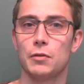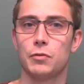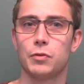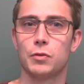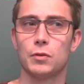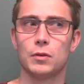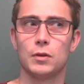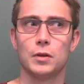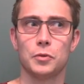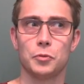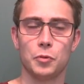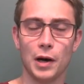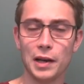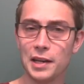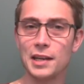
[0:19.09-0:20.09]
for
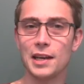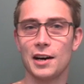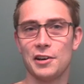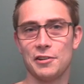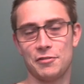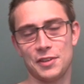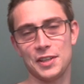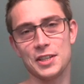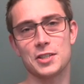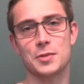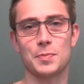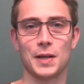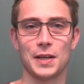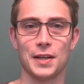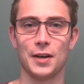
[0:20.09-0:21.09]
one and a half years
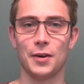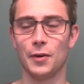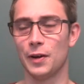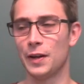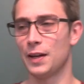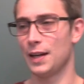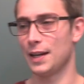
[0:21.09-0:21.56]
by now.